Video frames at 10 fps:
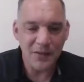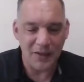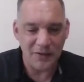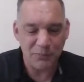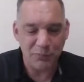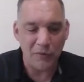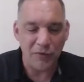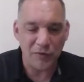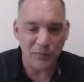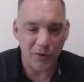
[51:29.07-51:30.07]
and the
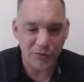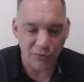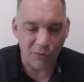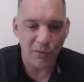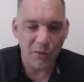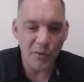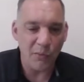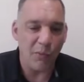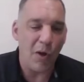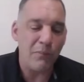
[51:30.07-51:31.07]
provost marshal
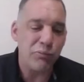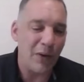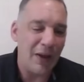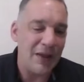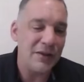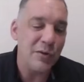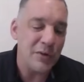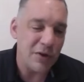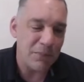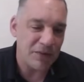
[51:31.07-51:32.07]
were all brand new
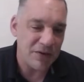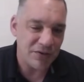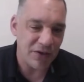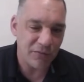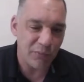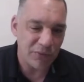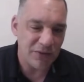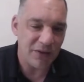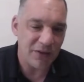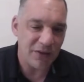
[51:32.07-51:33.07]
in their positions
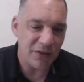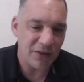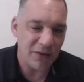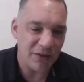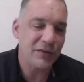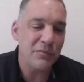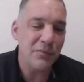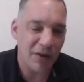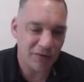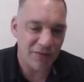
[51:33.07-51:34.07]
within less than 2
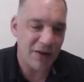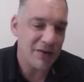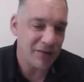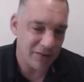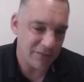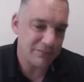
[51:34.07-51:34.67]
months of that incident.